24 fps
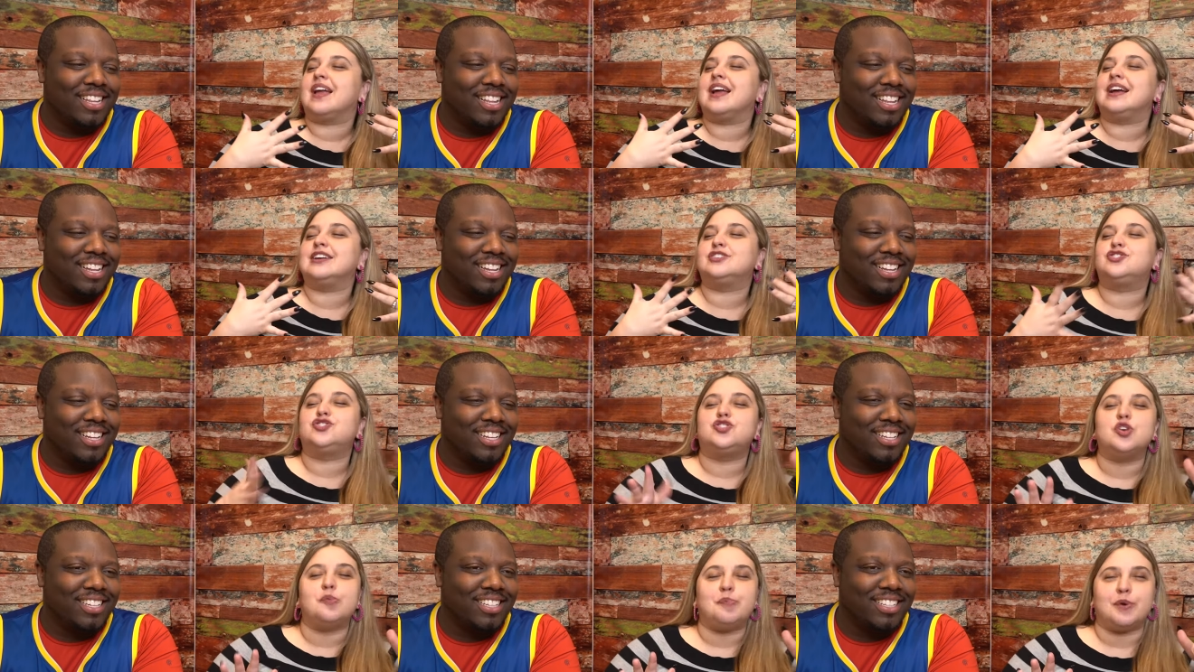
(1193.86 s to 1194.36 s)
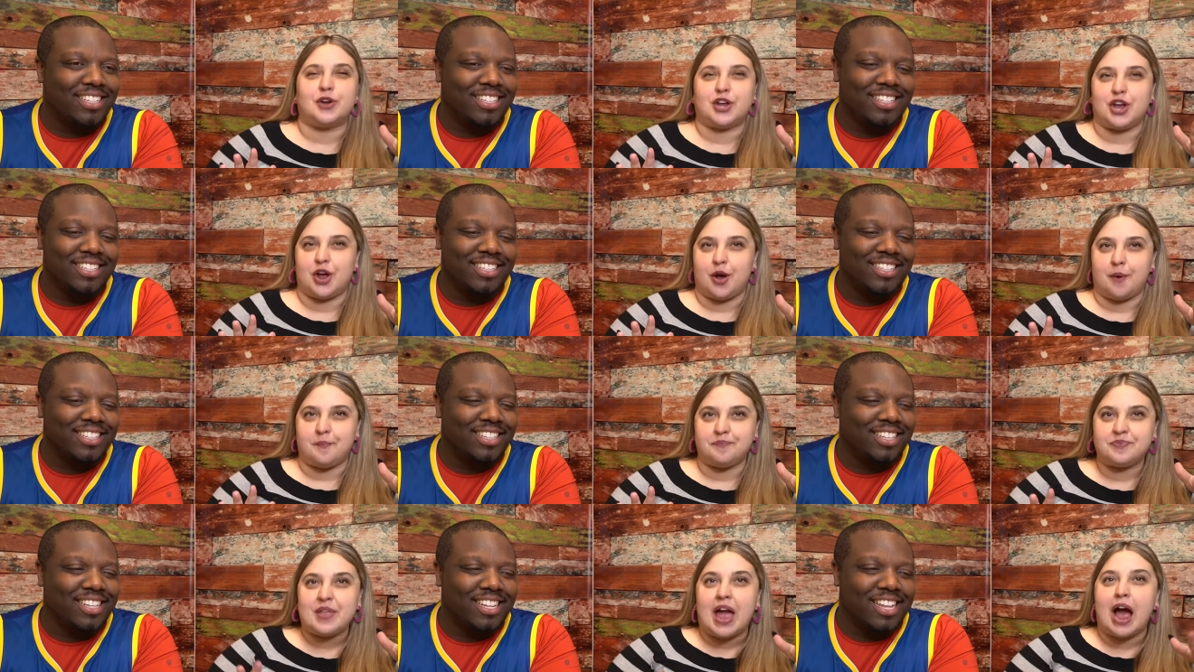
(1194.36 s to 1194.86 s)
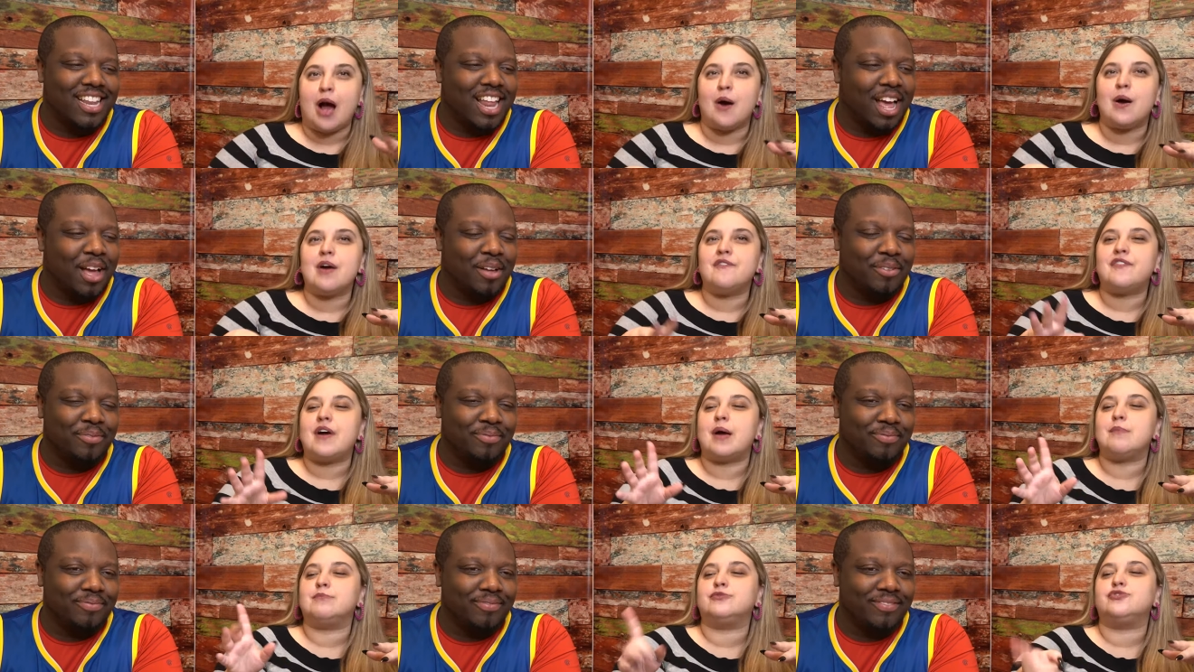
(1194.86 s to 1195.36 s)
Speaker 1: Super cute. Now, if
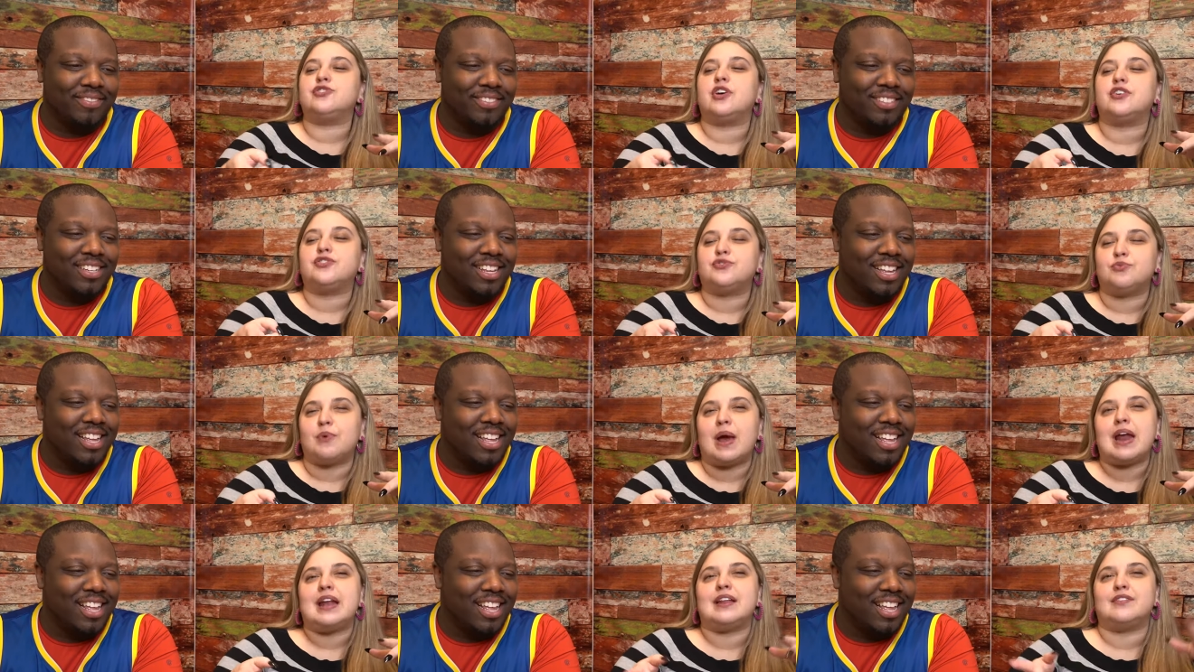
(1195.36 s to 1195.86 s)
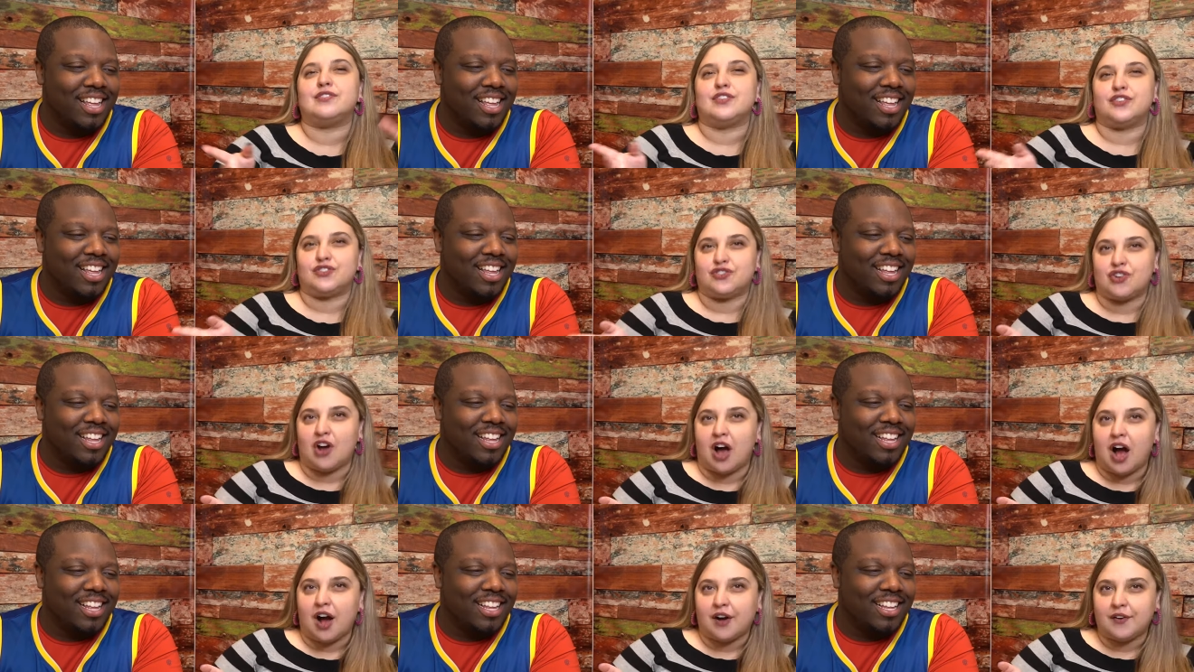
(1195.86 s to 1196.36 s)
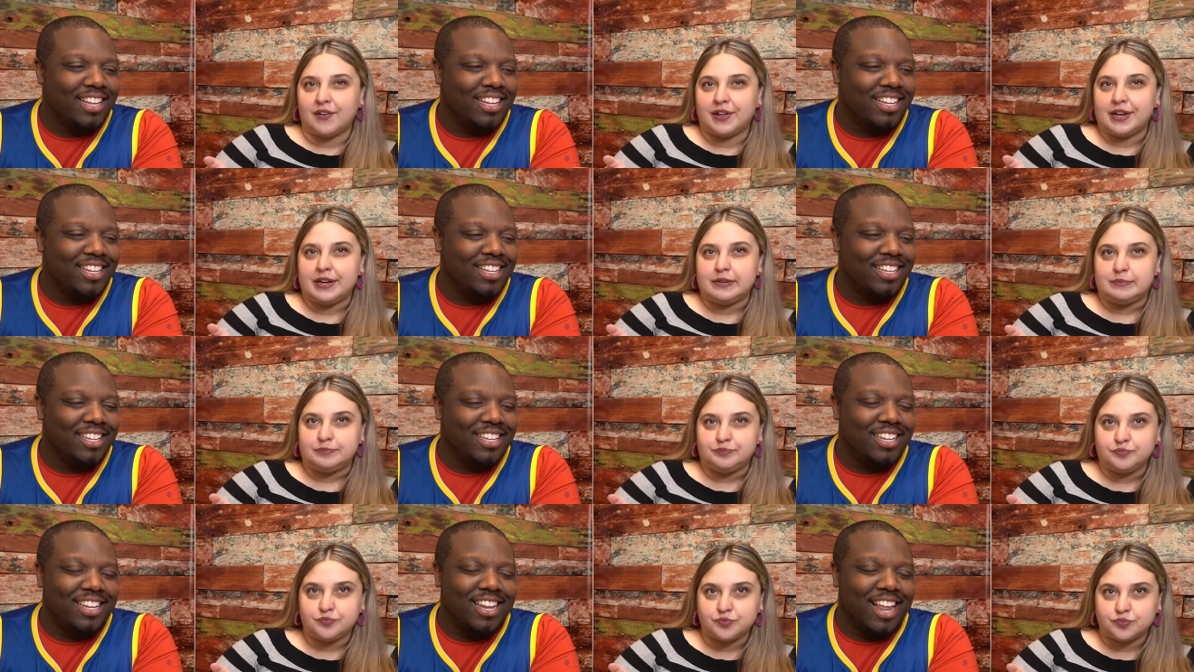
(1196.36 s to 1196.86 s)
I'm just rating the
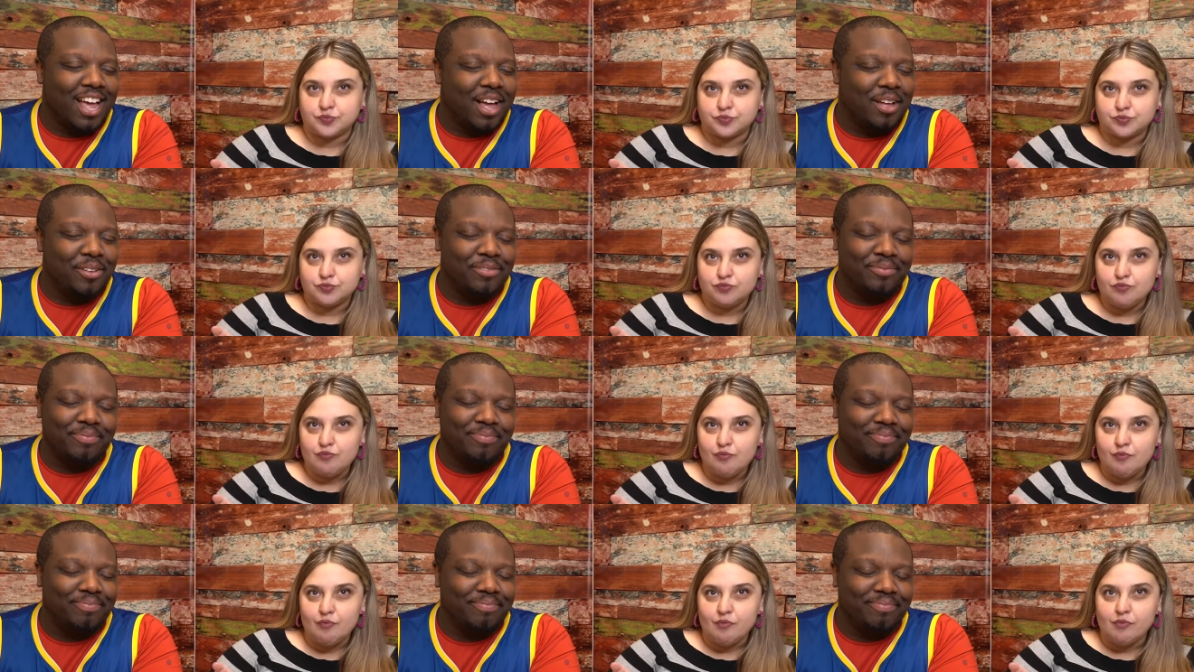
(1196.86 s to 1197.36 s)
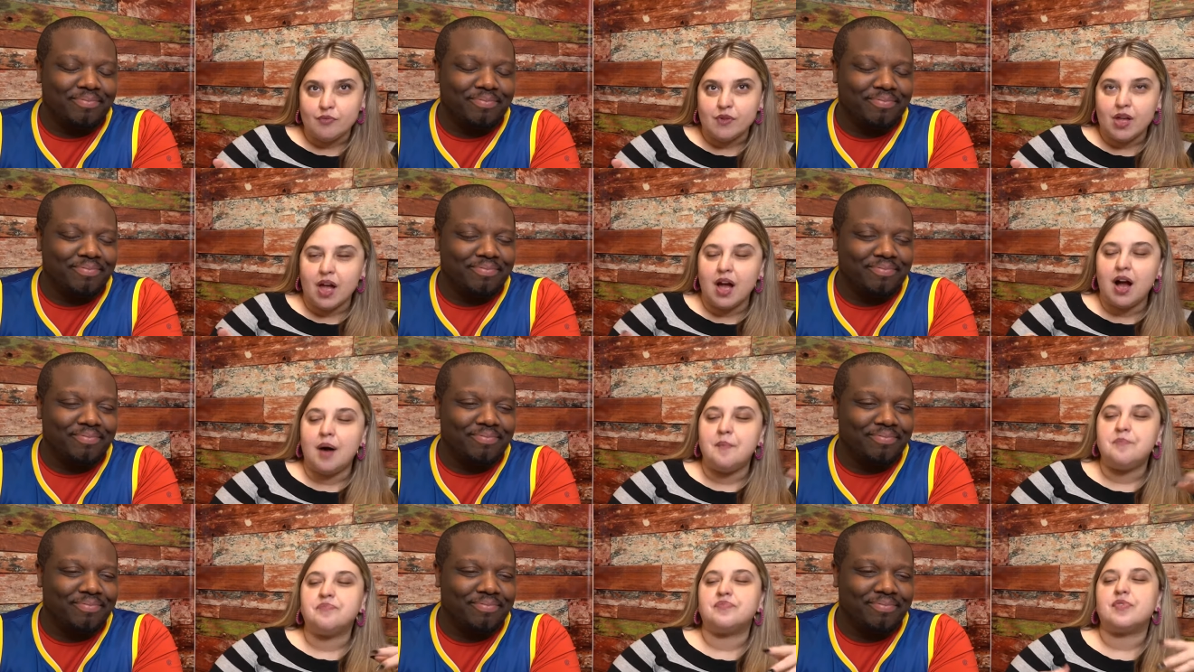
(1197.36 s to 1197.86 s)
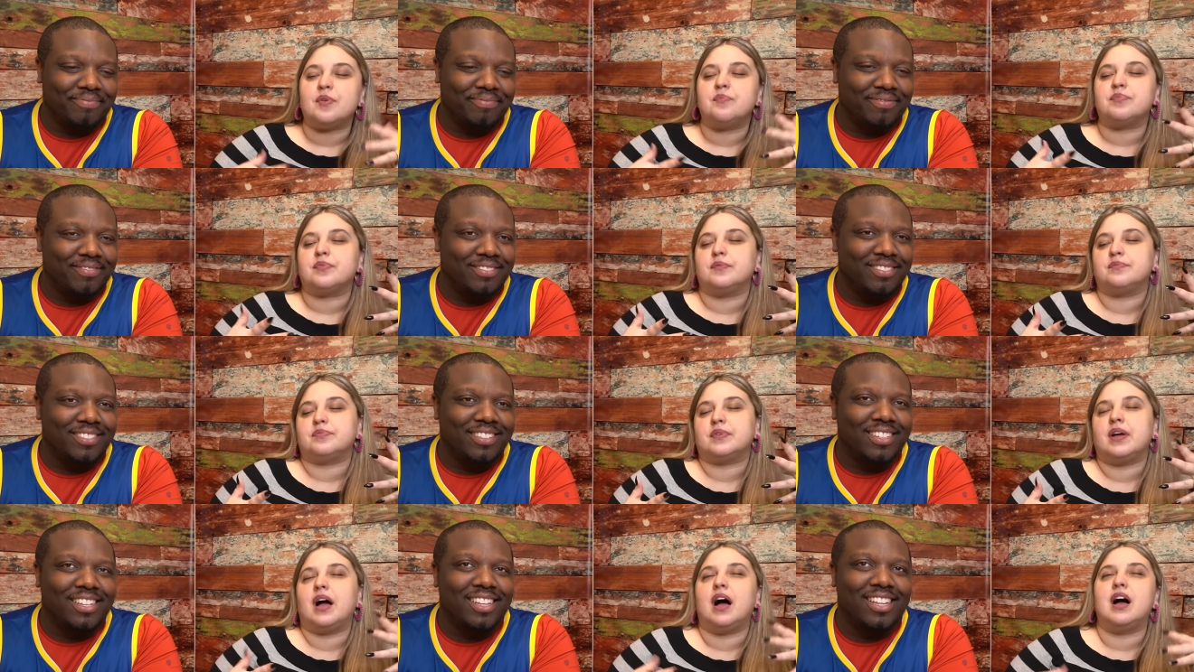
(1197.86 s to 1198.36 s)
chocolate, no,
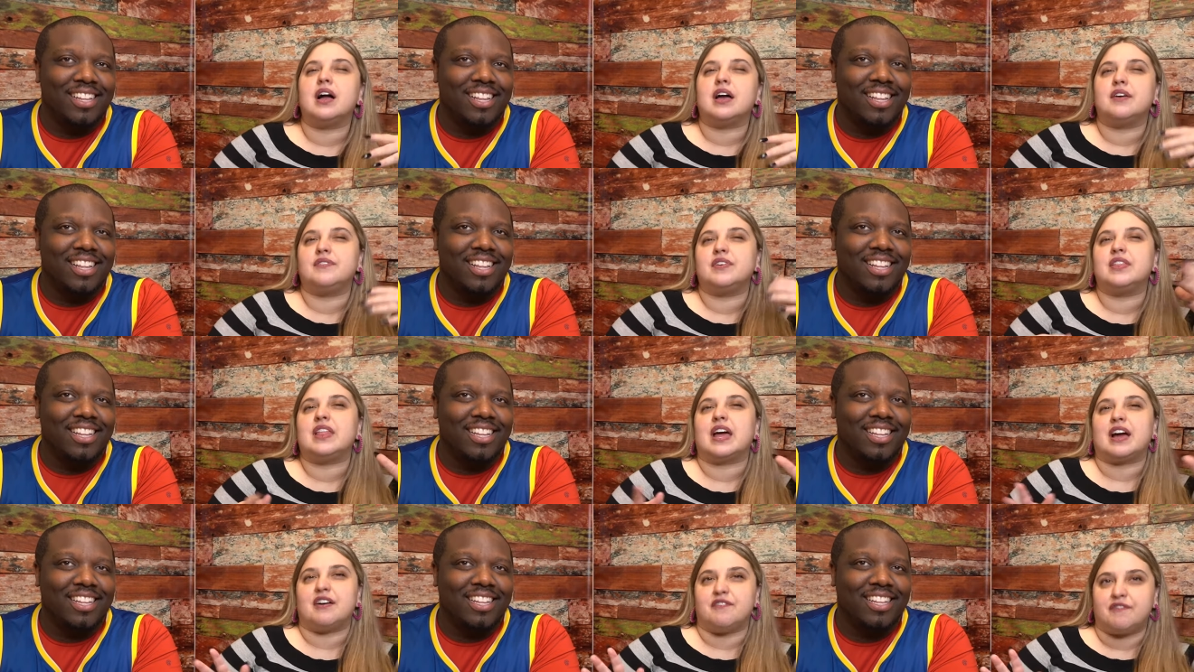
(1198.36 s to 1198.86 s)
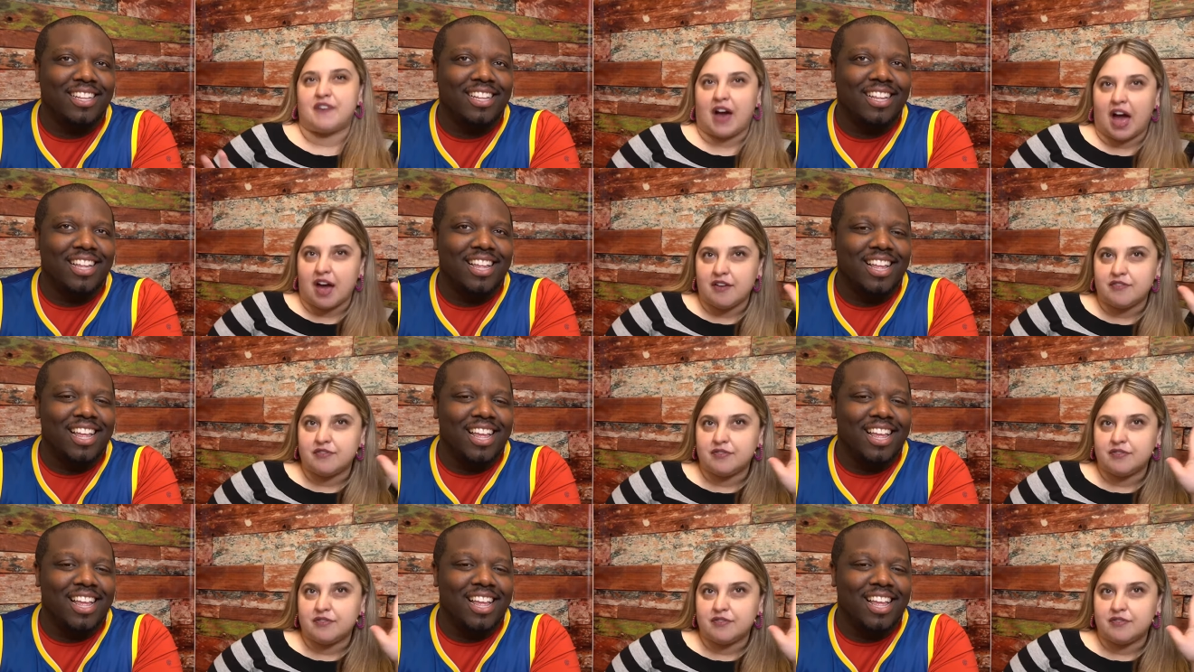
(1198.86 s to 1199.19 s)
I'll give it like a 5.